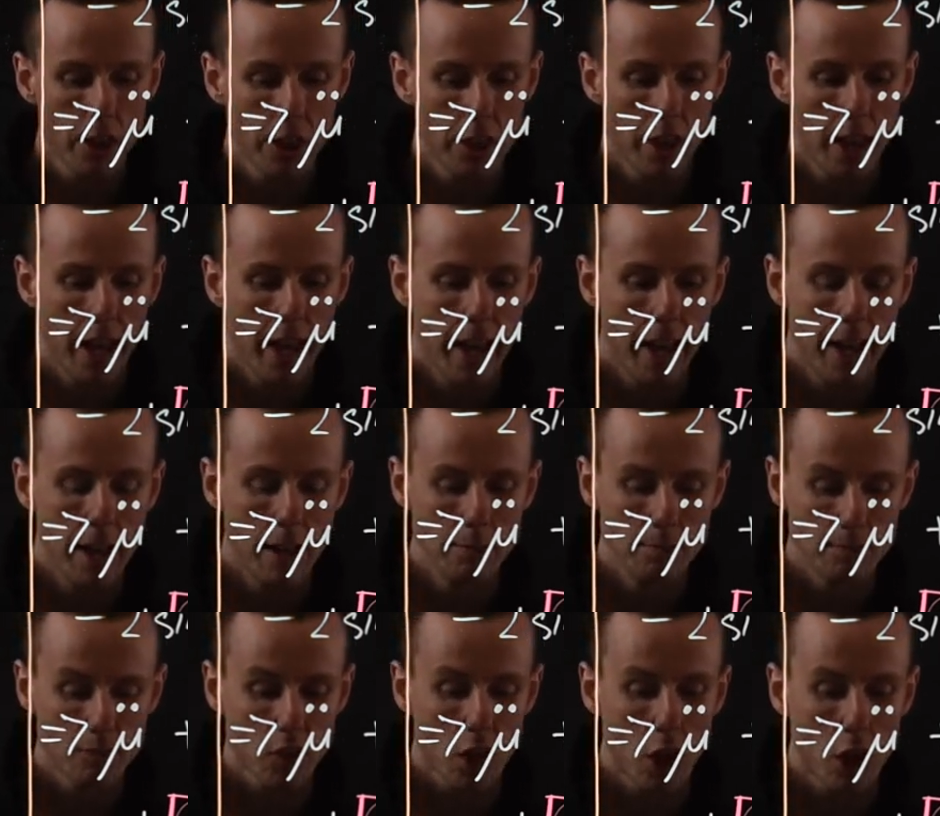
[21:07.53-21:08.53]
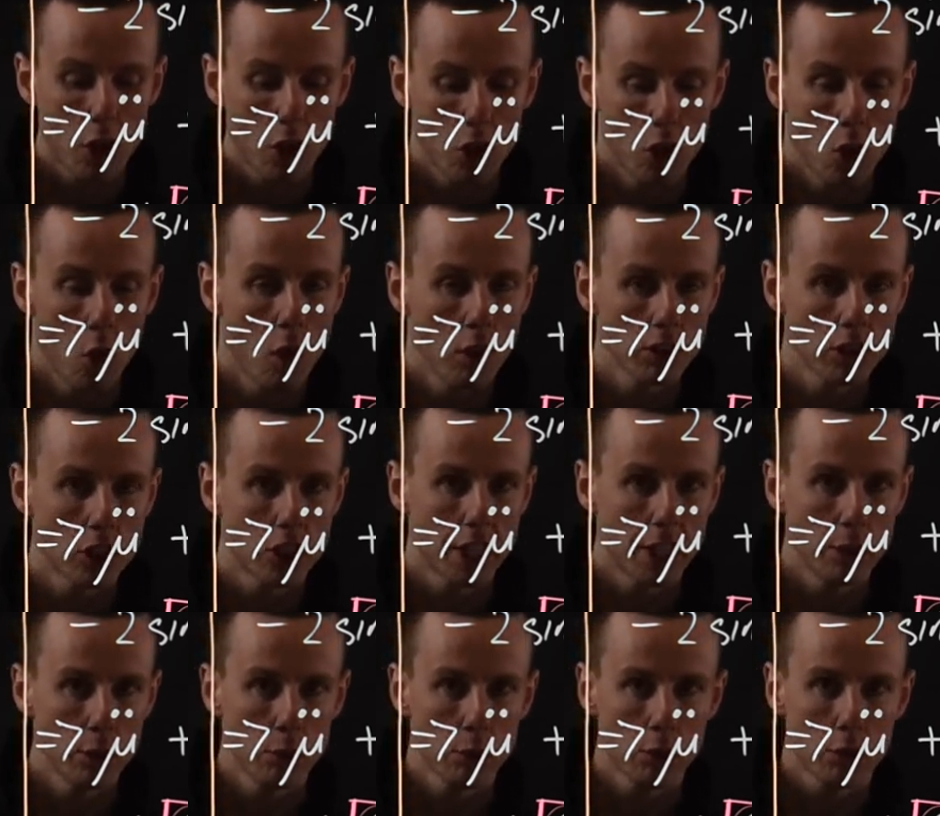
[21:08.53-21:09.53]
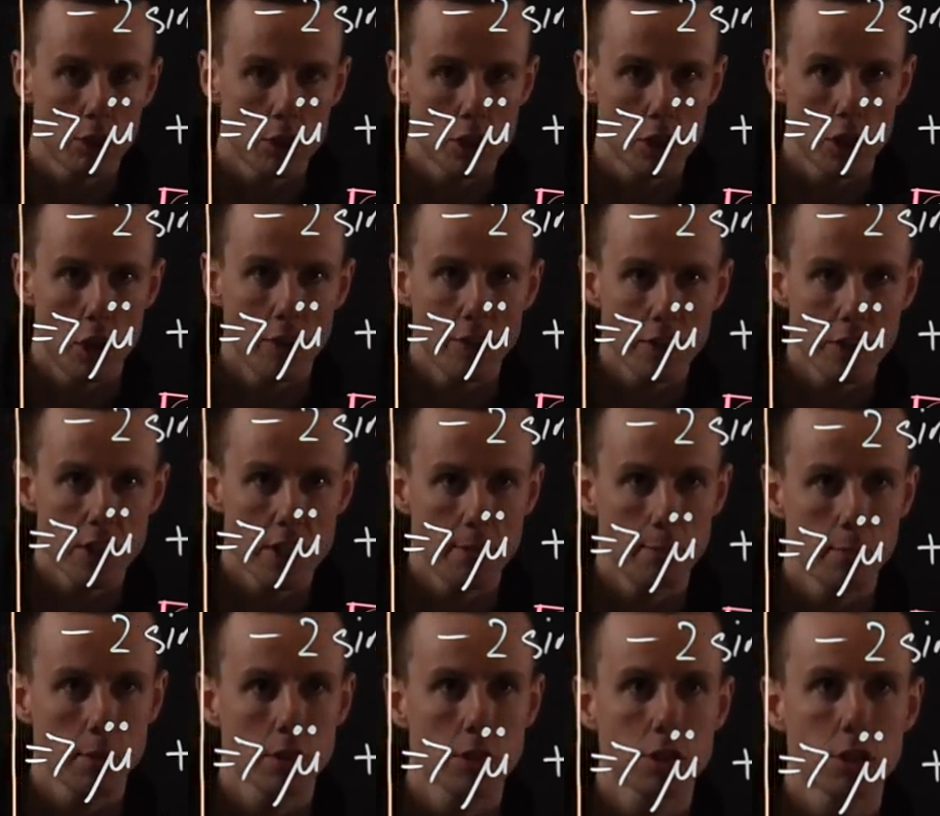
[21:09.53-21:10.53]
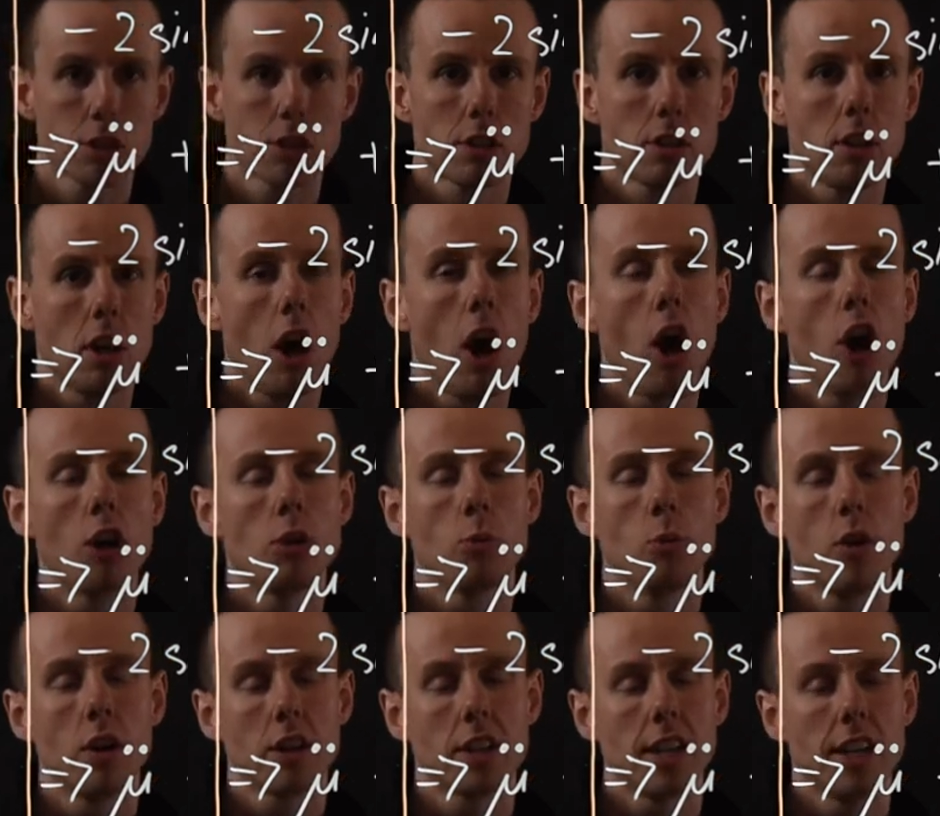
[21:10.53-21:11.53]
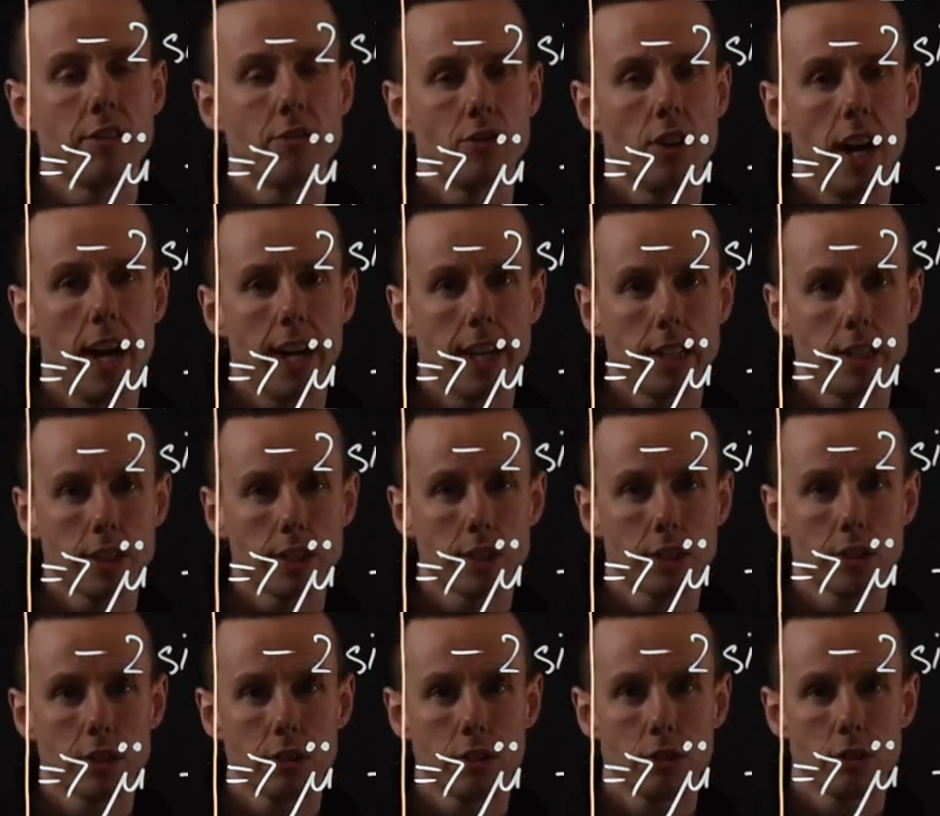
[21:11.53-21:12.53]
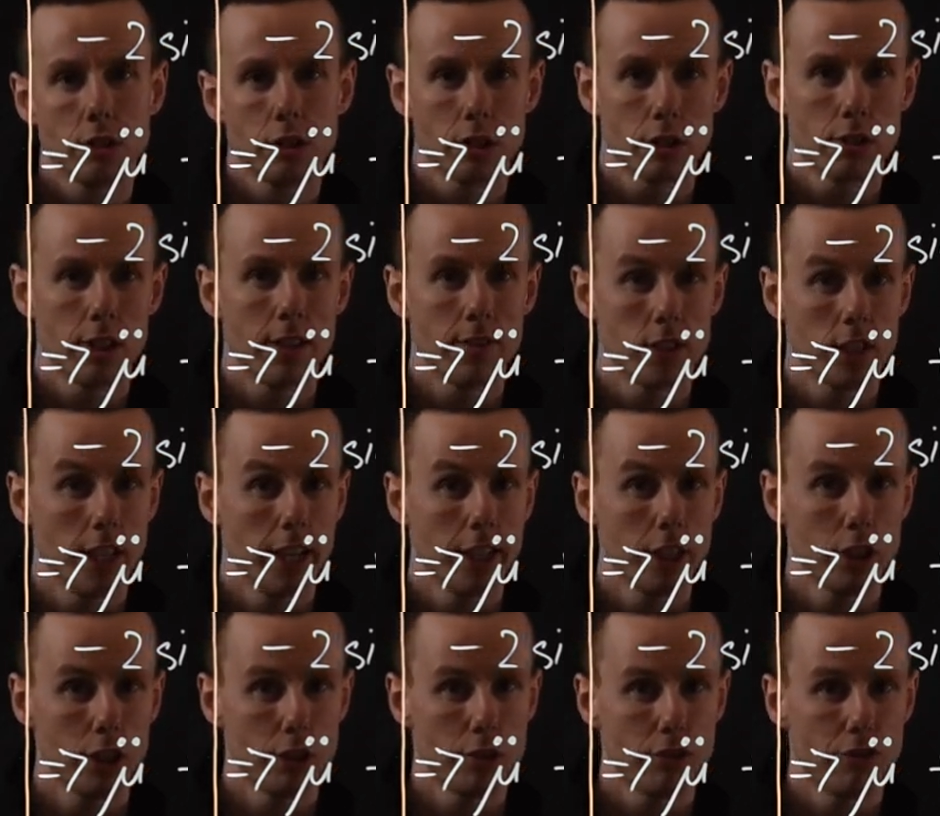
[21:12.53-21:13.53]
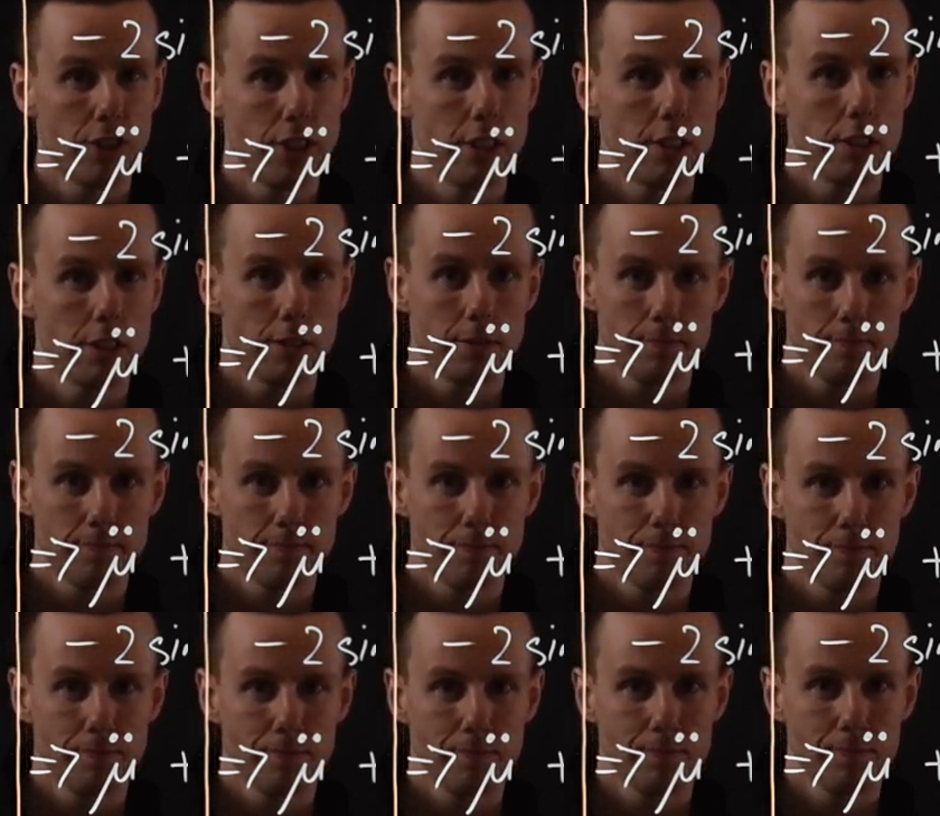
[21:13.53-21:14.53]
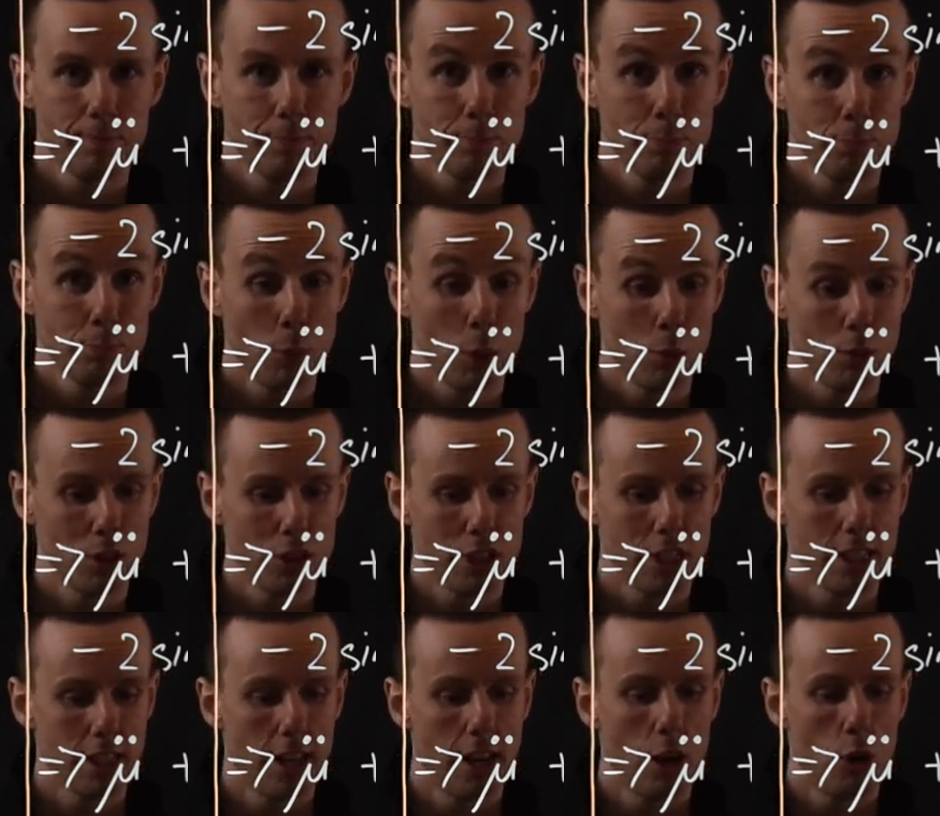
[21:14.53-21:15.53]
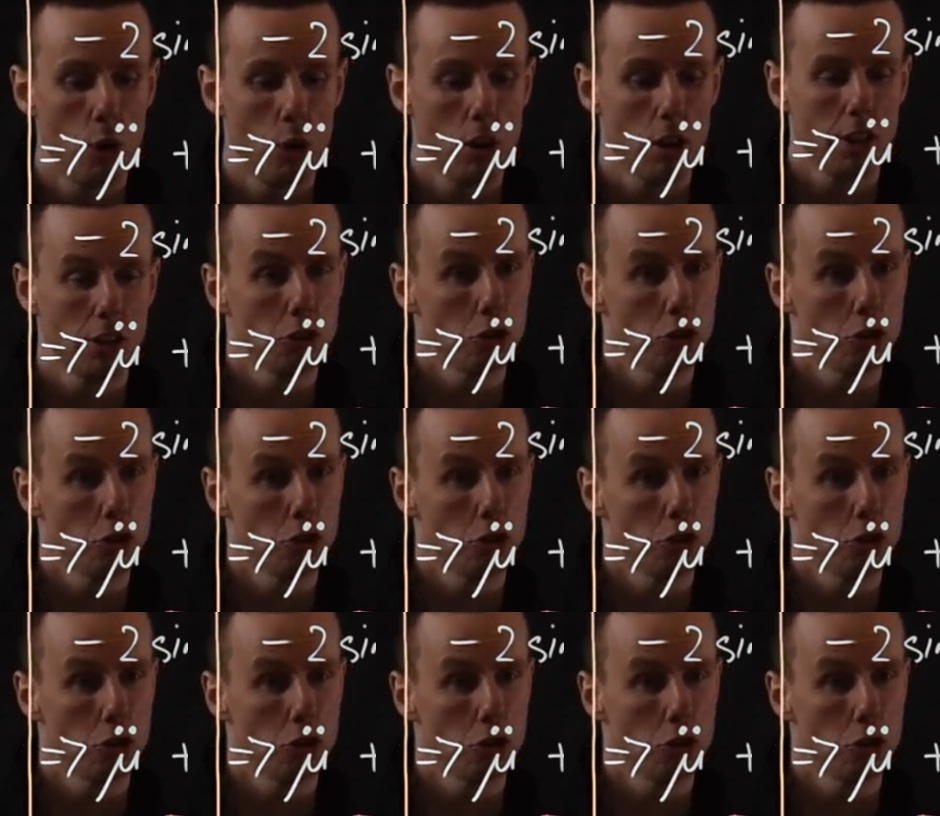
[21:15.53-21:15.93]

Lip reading: non-zero Christoffel symbols are what give rise to the gravitational field. But we'll see that all in